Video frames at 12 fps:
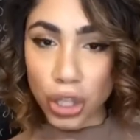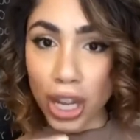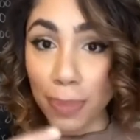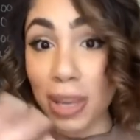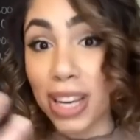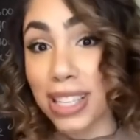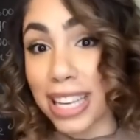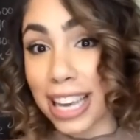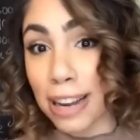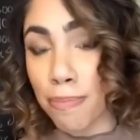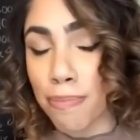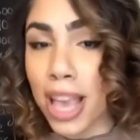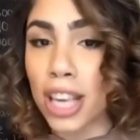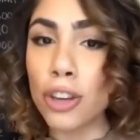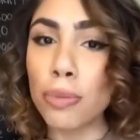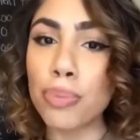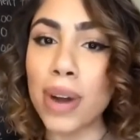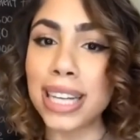because it can make your
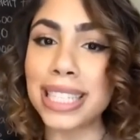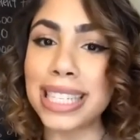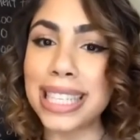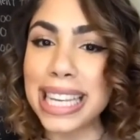practice